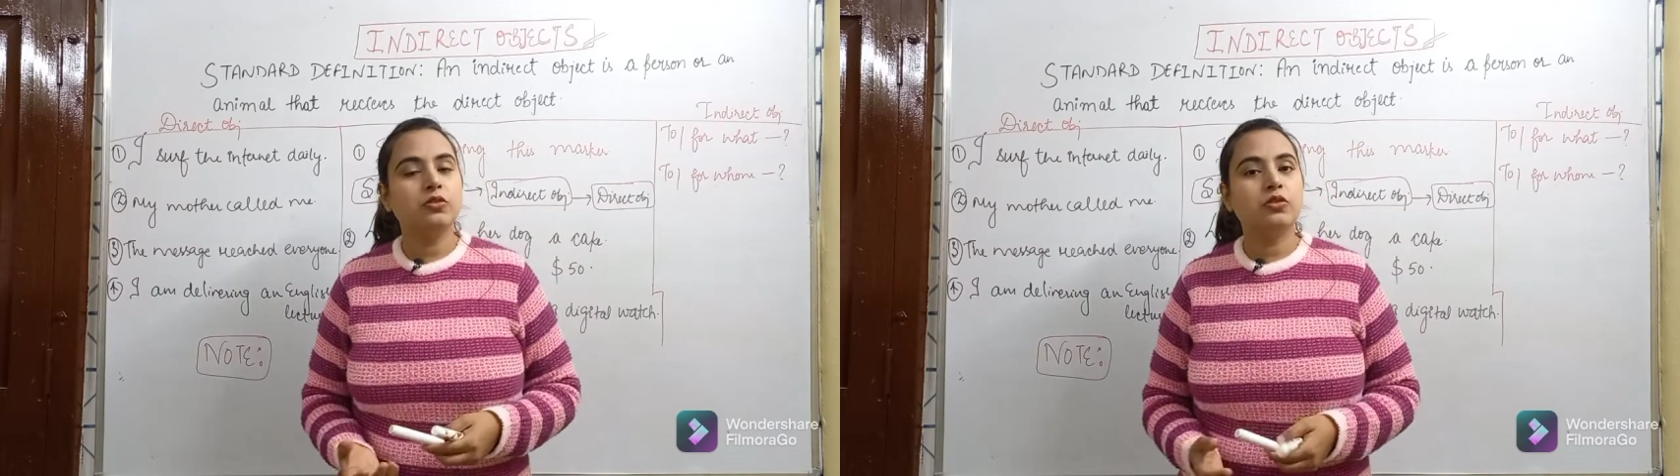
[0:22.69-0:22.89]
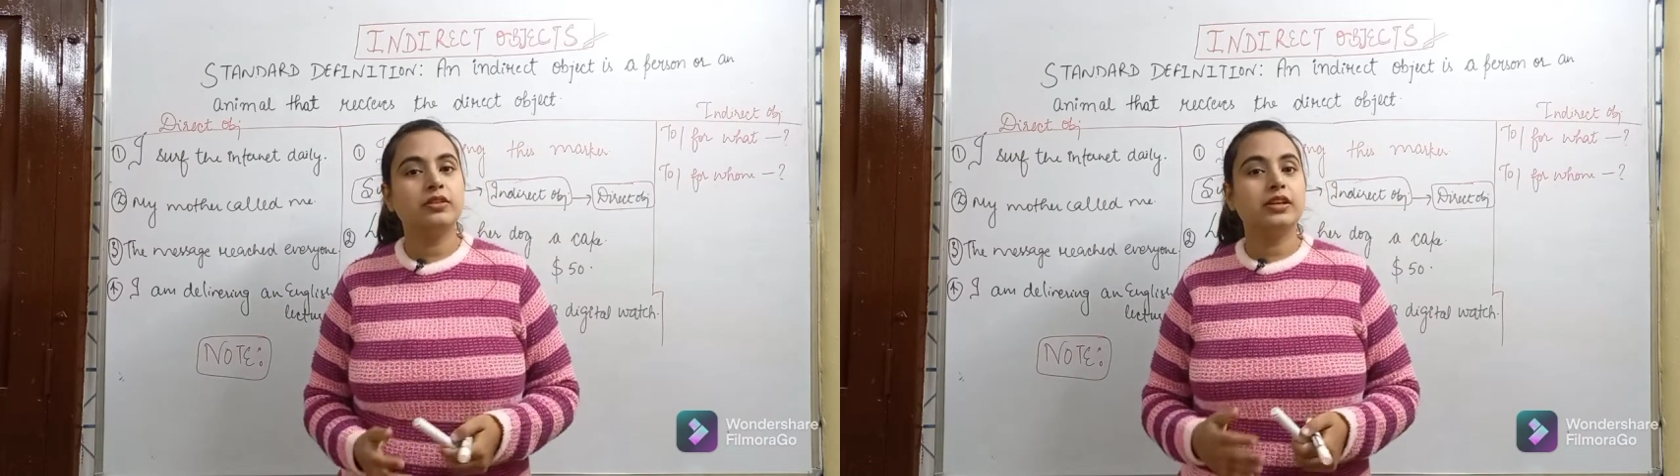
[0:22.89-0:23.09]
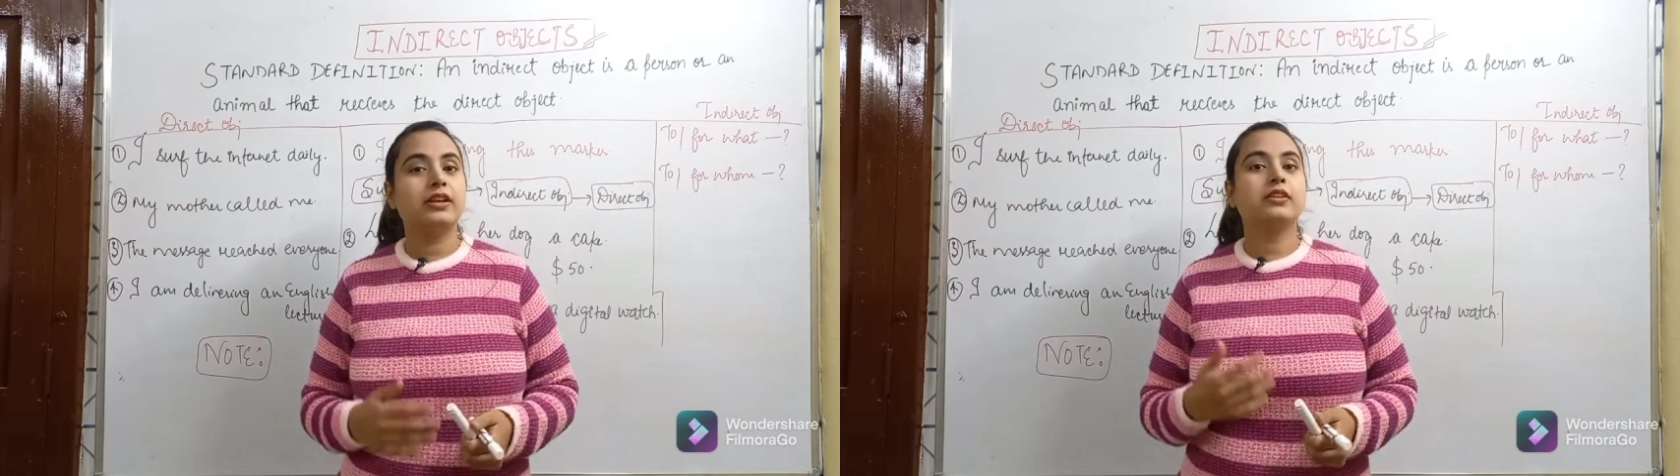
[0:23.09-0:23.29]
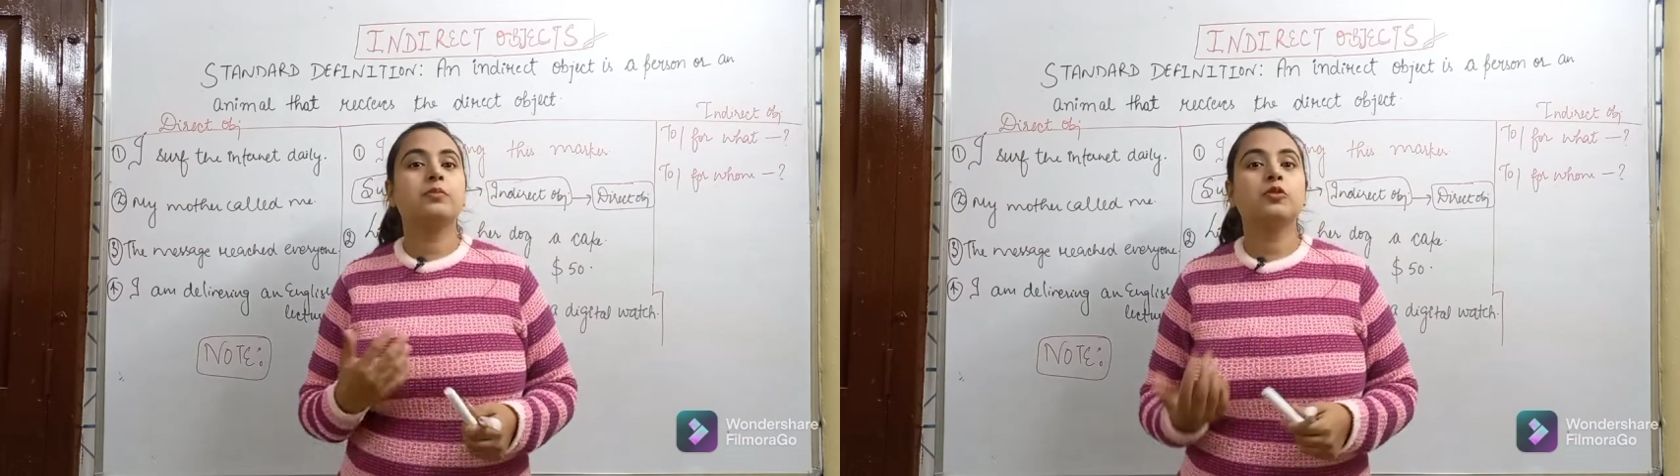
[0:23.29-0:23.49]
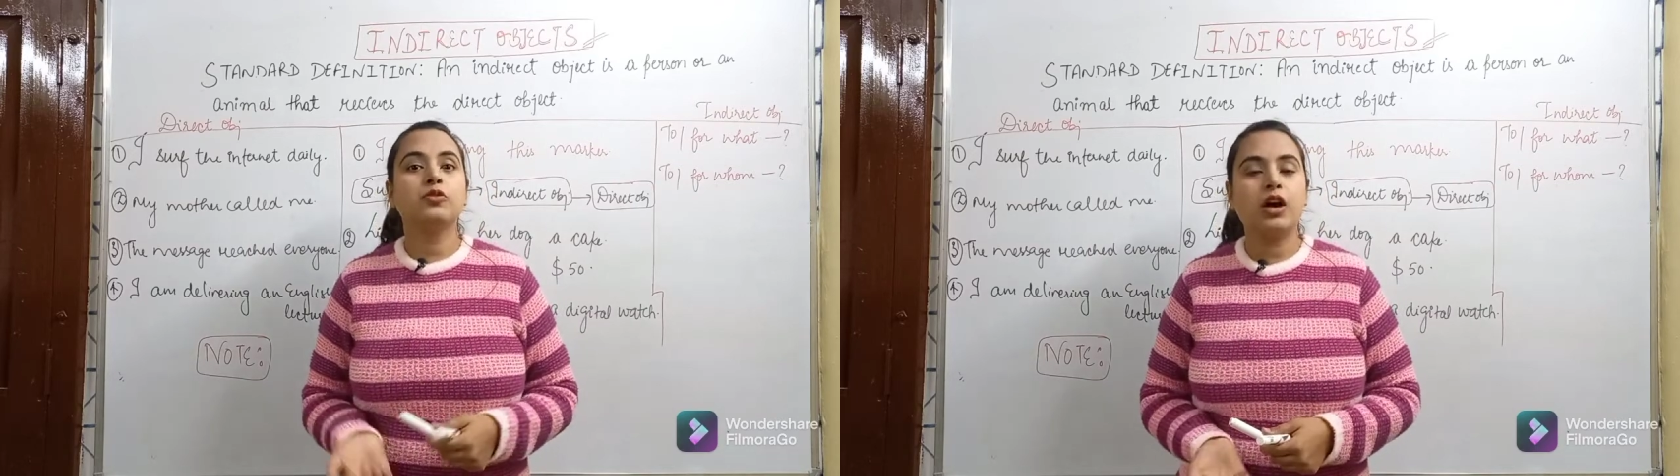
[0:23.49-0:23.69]
or they are the
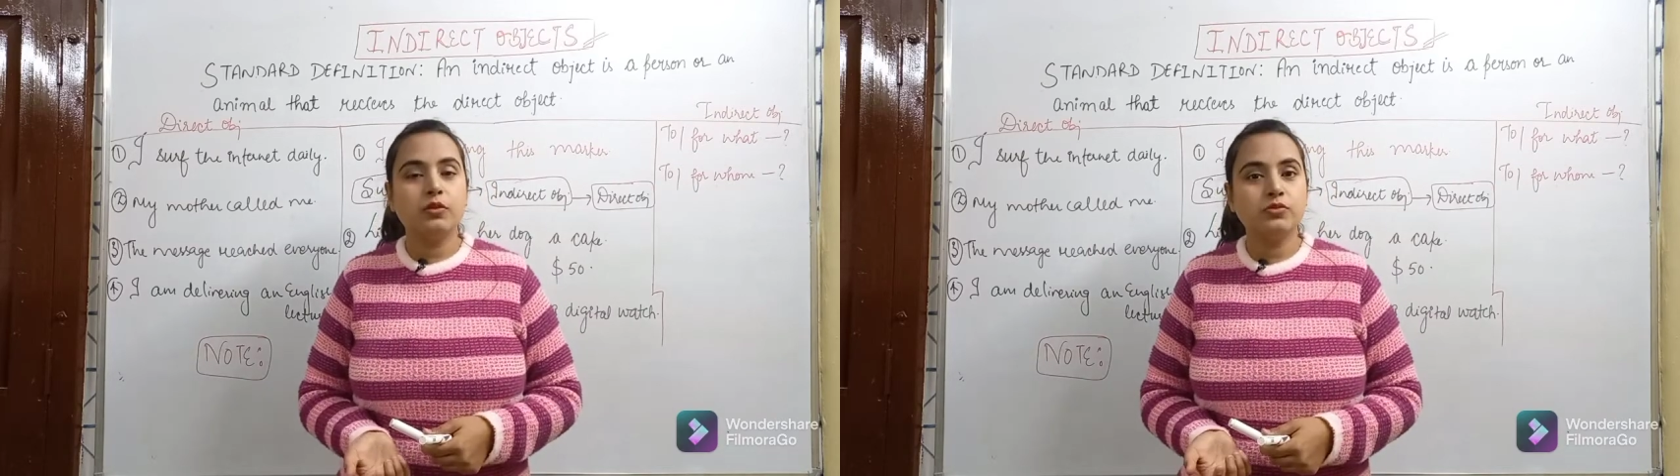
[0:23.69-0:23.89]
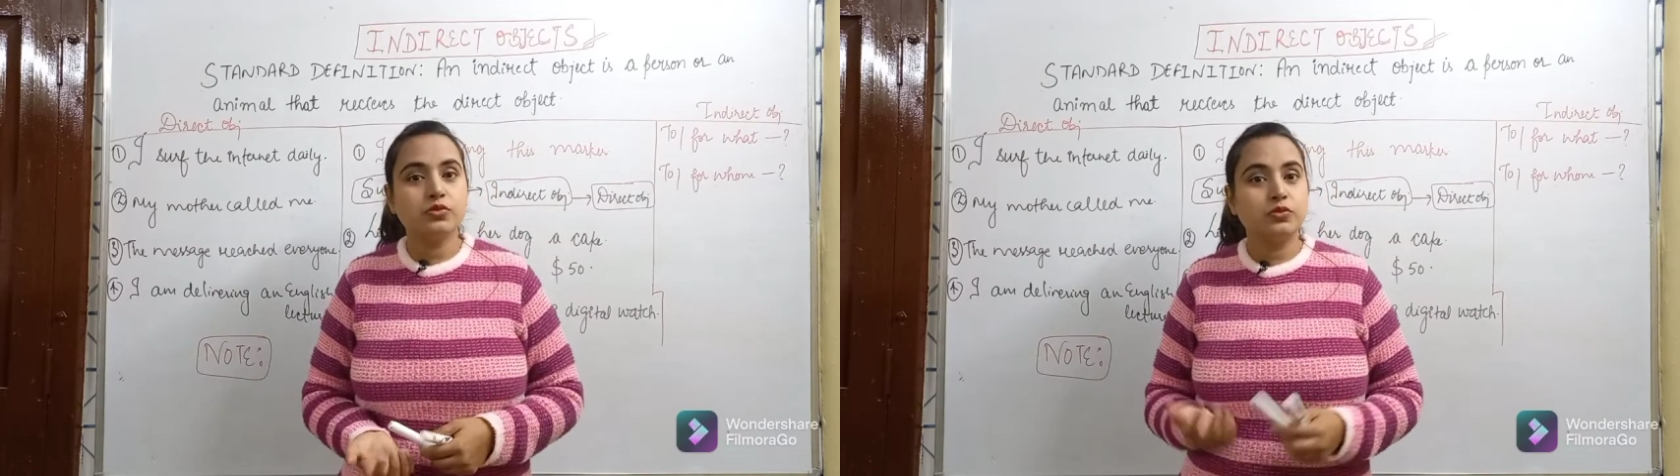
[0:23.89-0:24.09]
pronouns,